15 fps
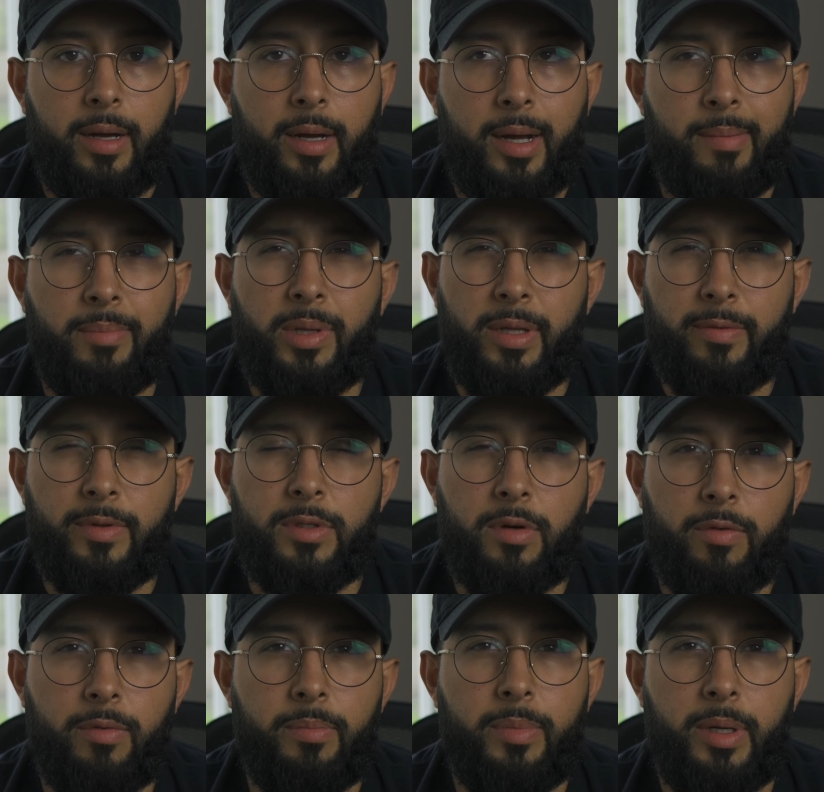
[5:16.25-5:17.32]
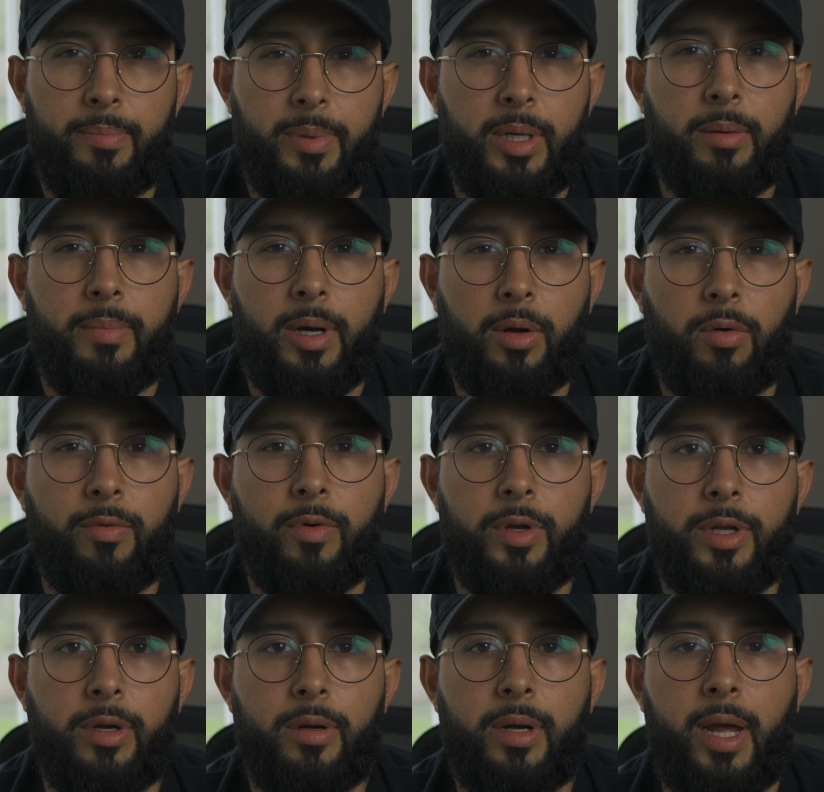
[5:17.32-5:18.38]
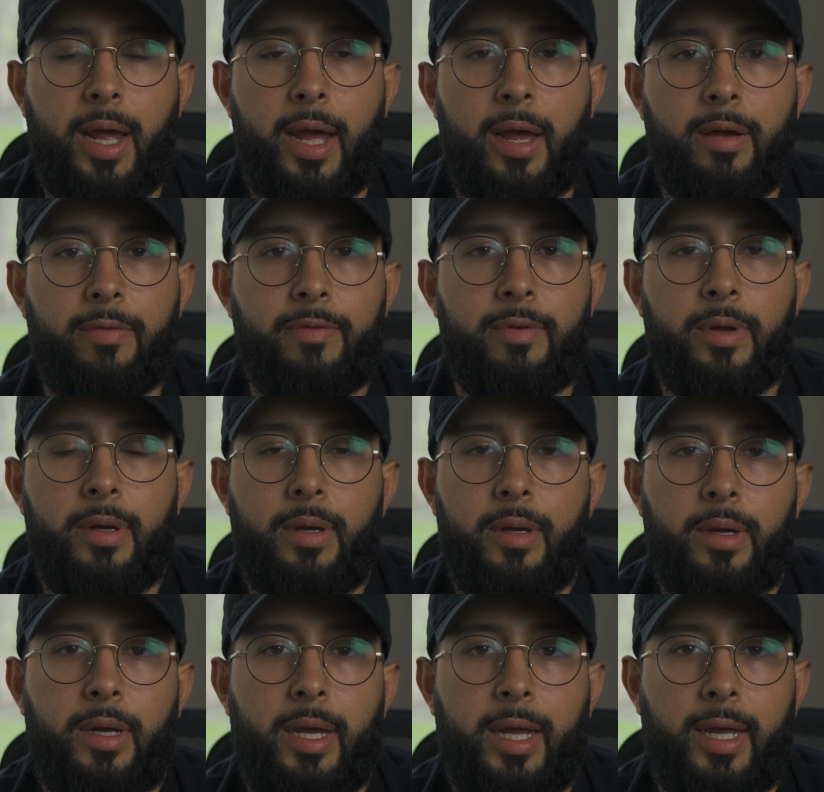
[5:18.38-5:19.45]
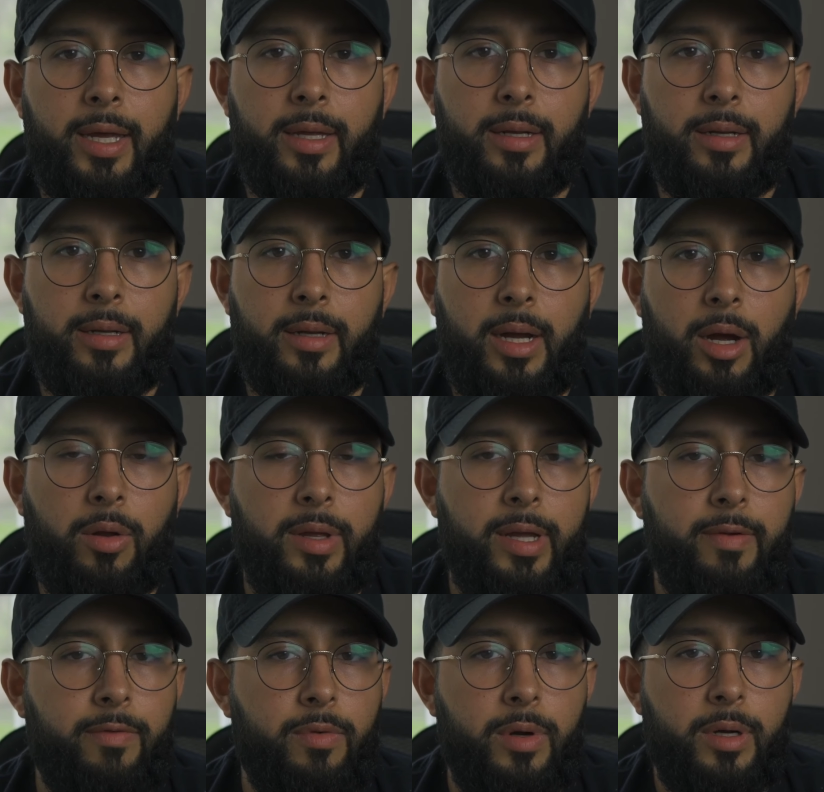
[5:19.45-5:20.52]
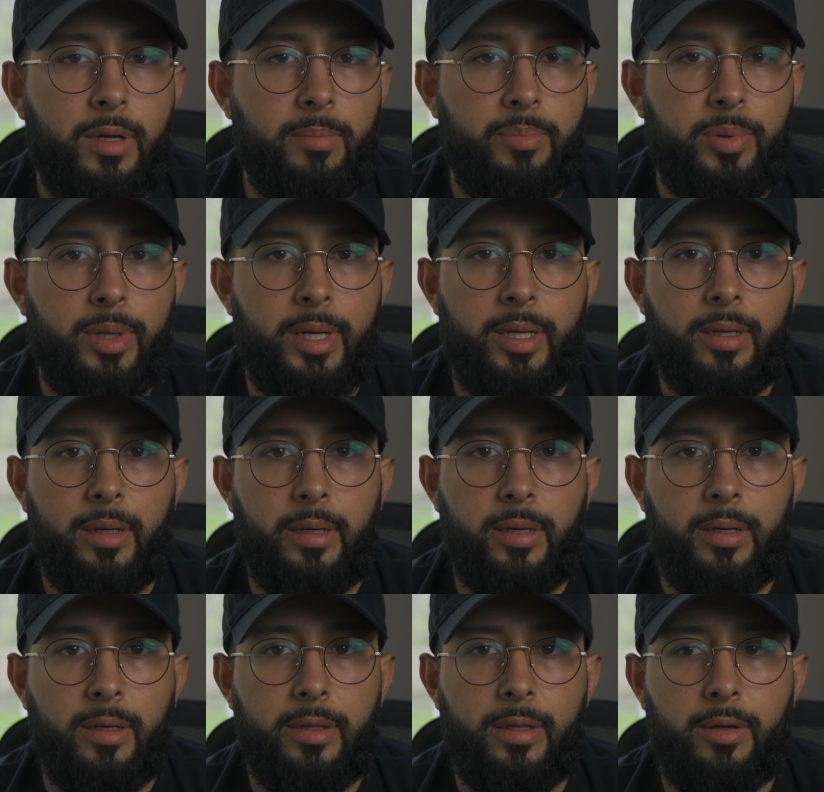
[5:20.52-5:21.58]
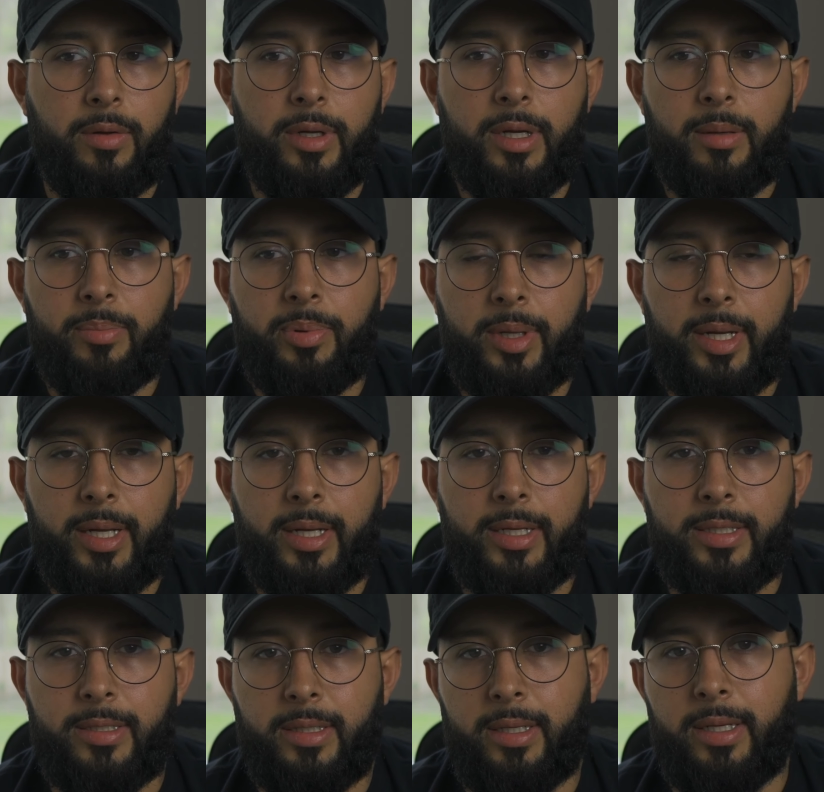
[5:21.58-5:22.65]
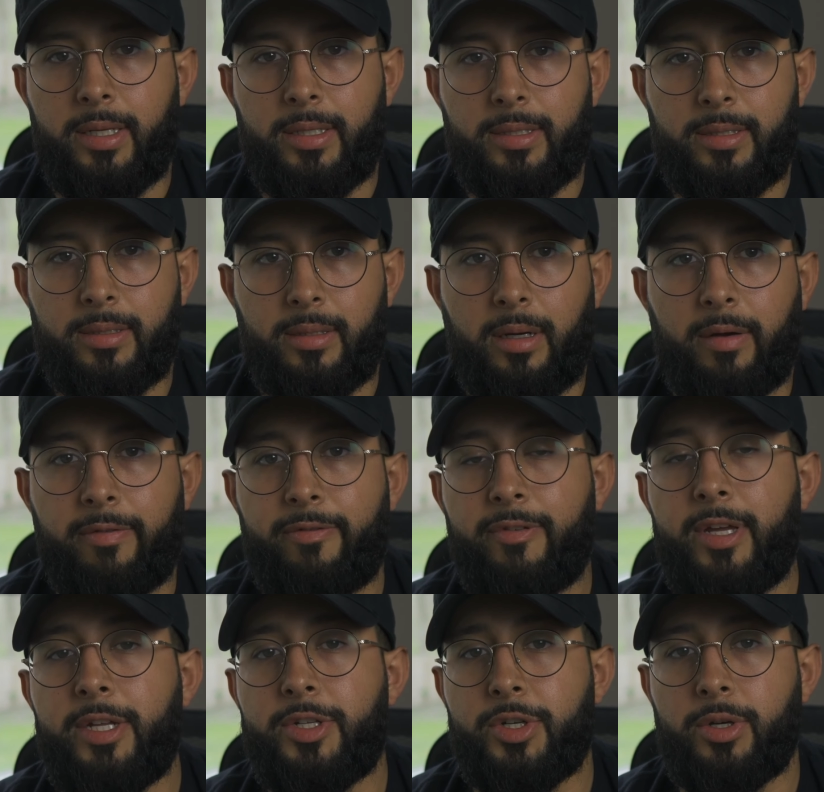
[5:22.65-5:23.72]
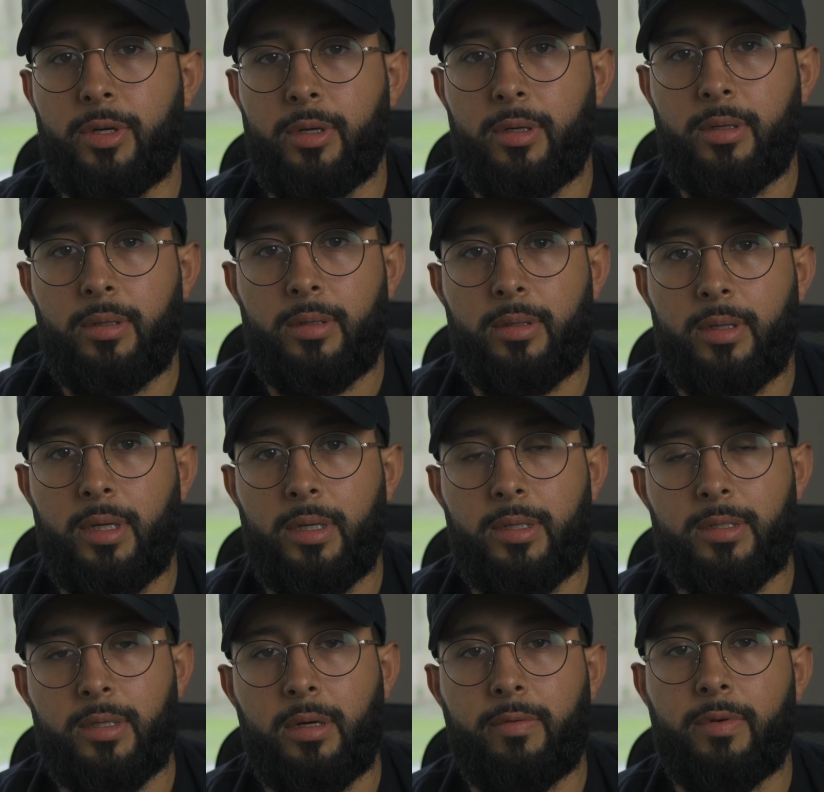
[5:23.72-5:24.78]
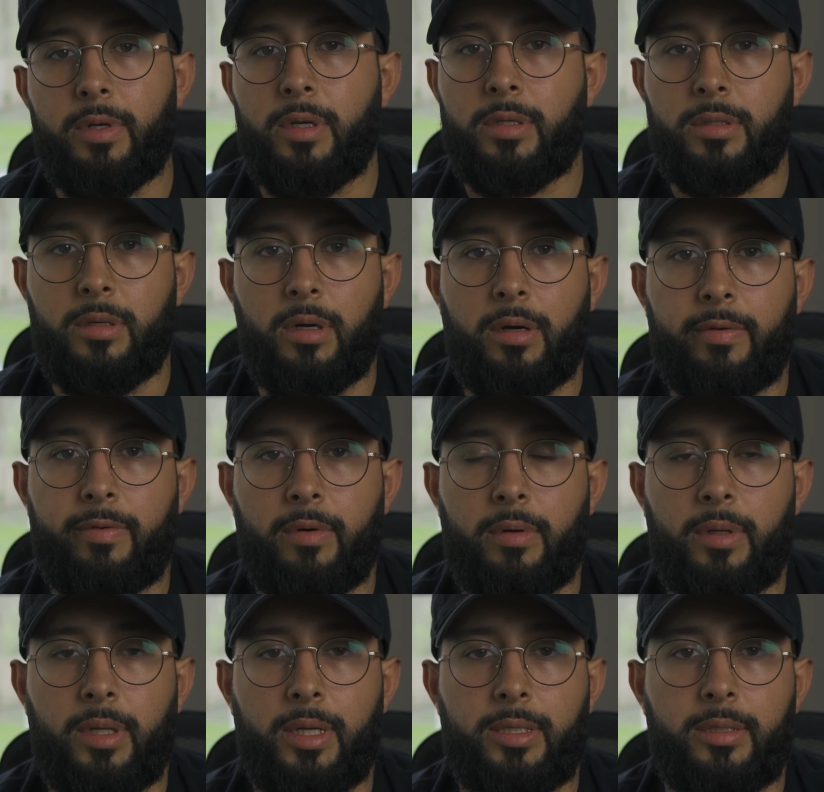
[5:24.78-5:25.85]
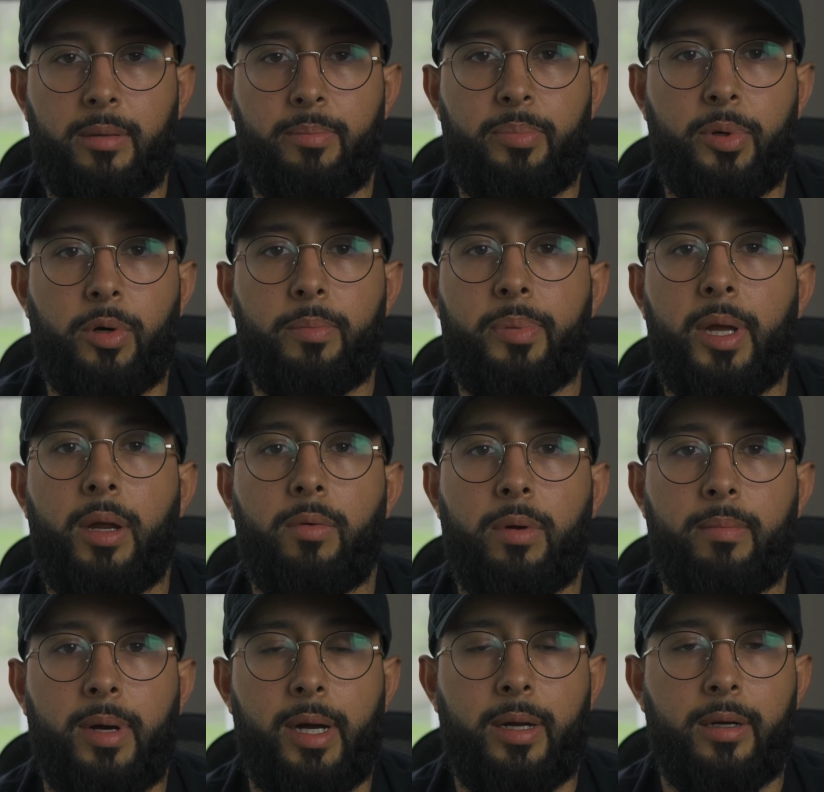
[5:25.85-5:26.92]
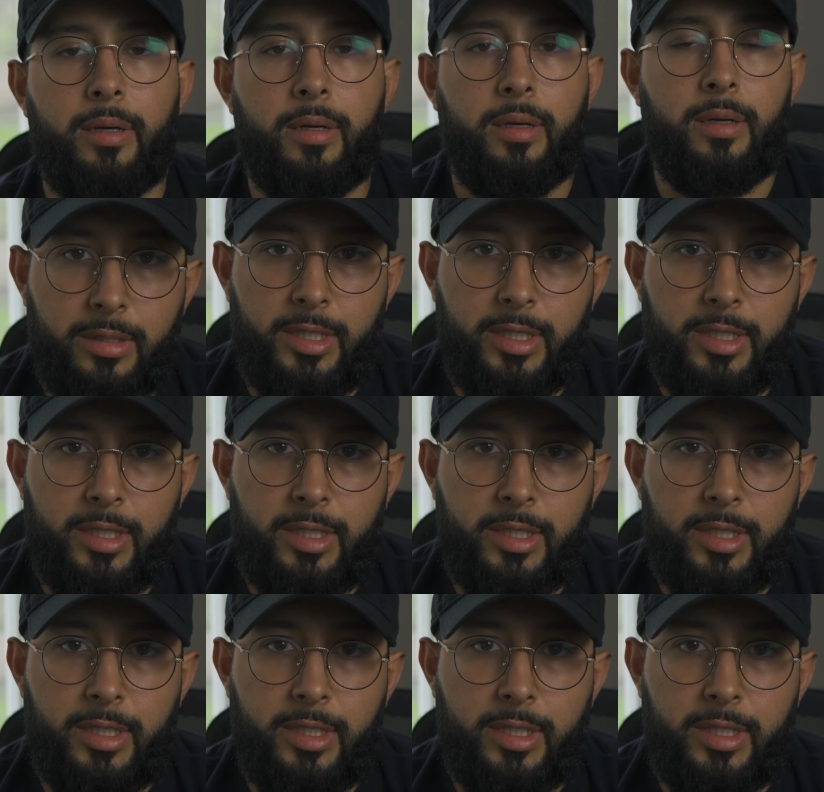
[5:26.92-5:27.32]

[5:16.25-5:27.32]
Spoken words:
I believe it's been about over a year and a half. And I only have one complaint. The only complaint is a feature that Discover doesn't offer, and that's a bill pay reminder.